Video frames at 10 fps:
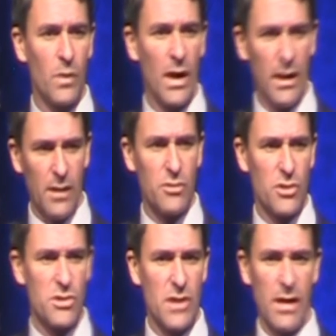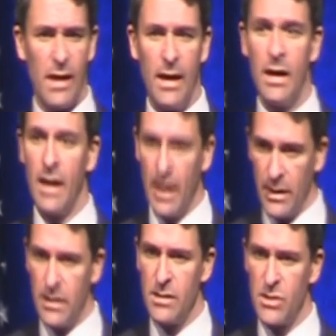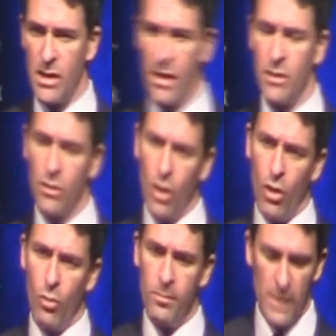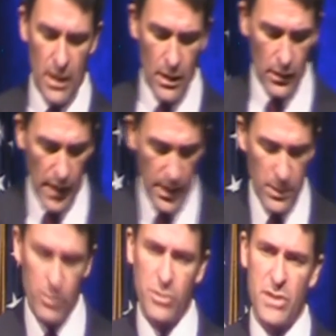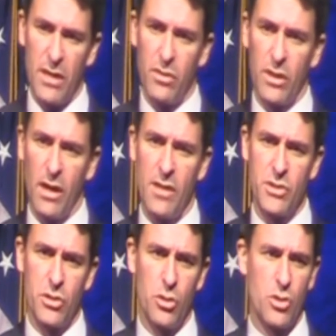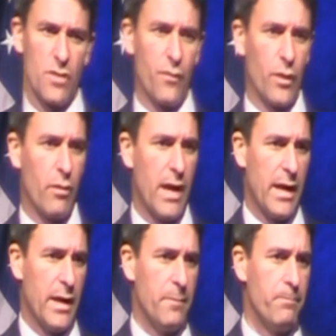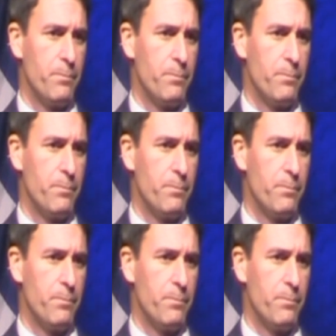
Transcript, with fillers: He didn't just say that. And he did say that. You know, a lot of people take the Constitution for granted.